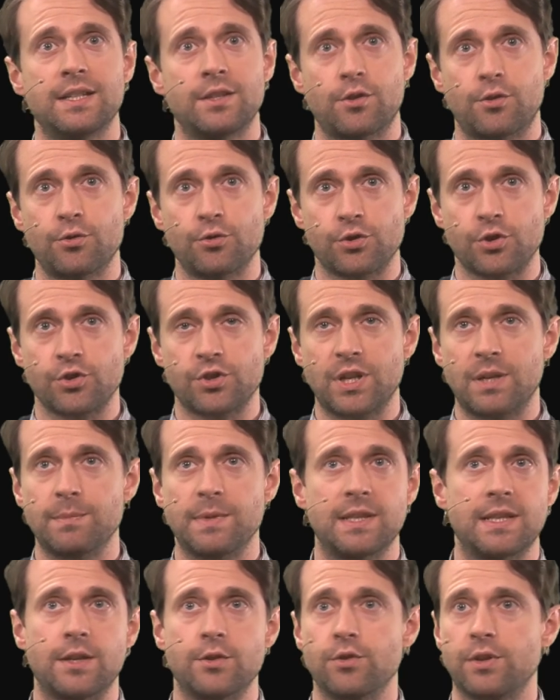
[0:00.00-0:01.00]
Through social
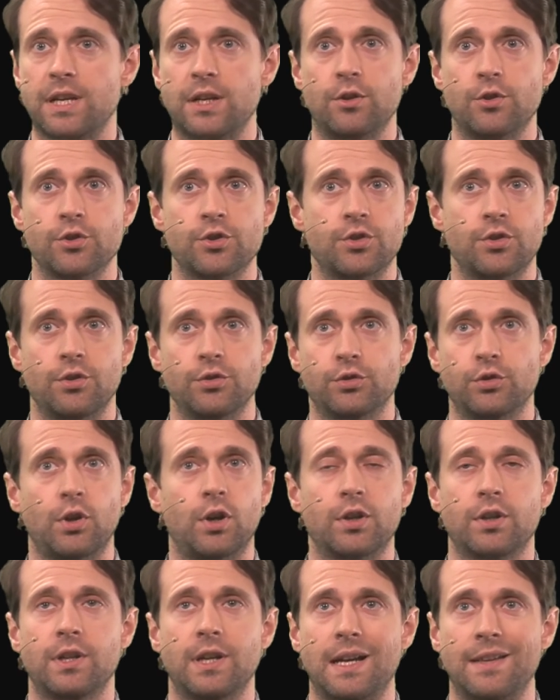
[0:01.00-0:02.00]
media, you can also
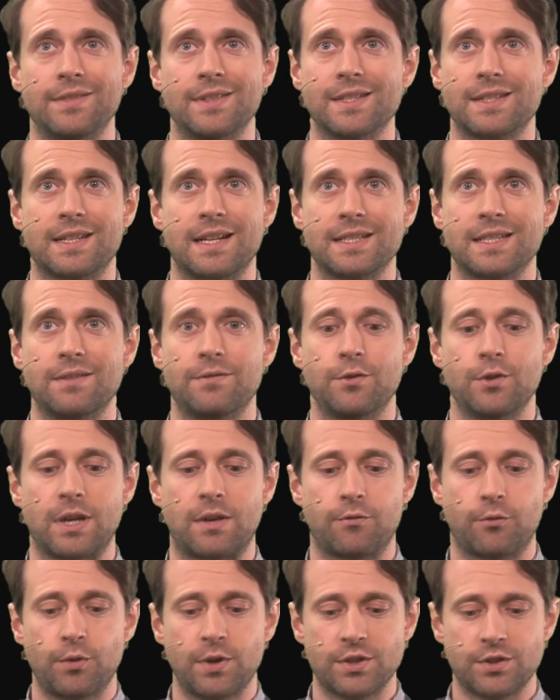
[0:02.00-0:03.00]
talk and discuss if you
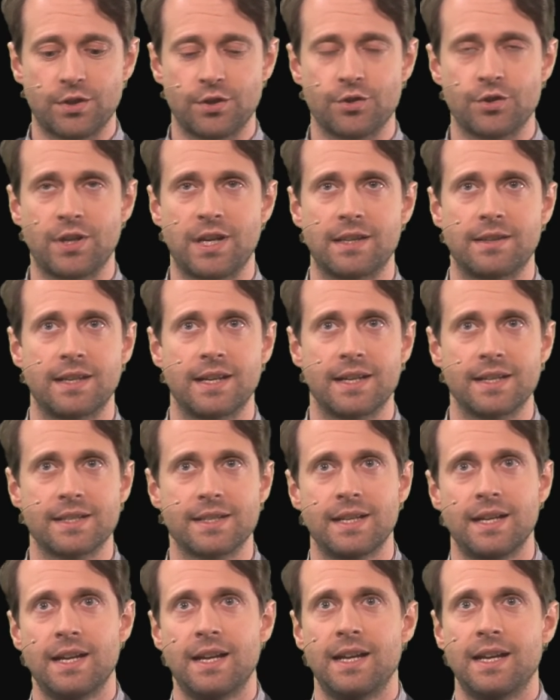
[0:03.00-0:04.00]
have questions or
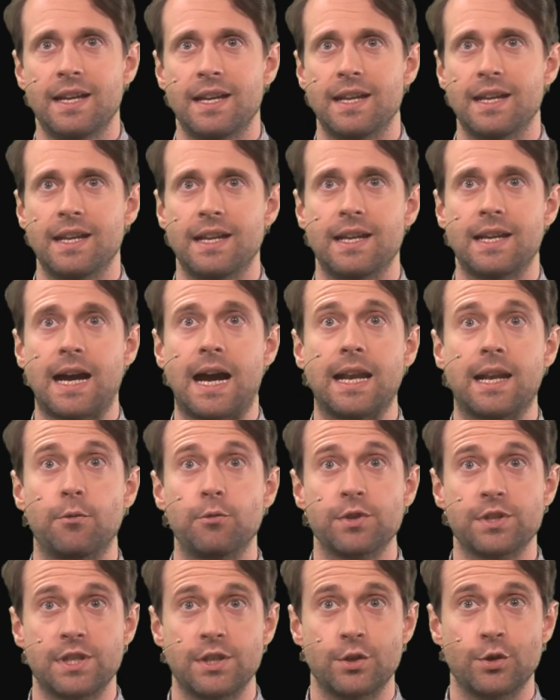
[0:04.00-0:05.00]
ideas, and I
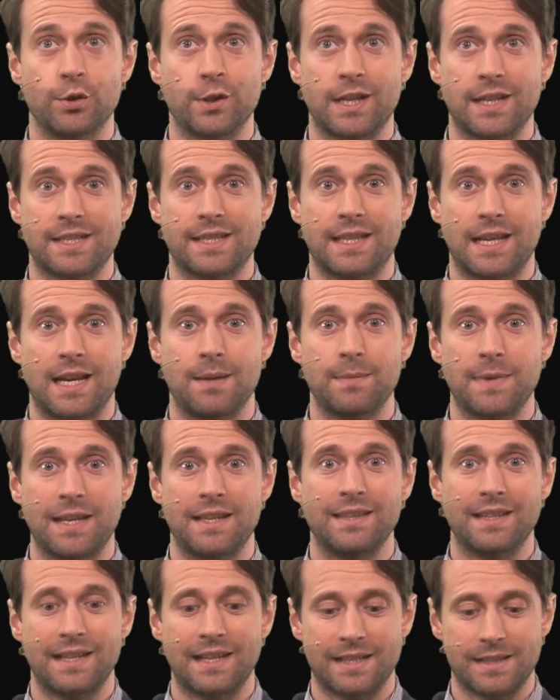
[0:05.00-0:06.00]
will see you next time
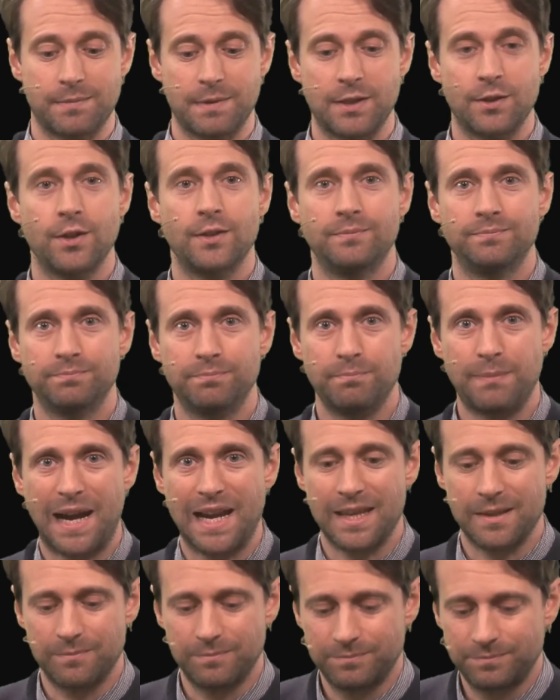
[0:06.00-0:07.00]
in the next video.
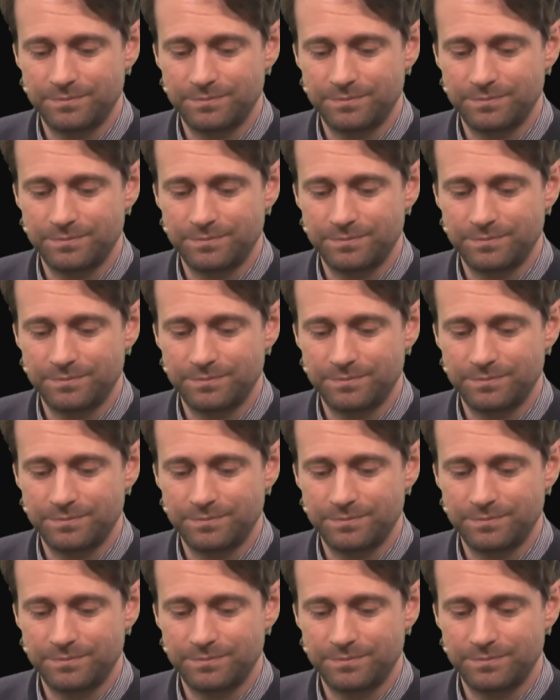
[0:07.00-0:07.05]
Bye.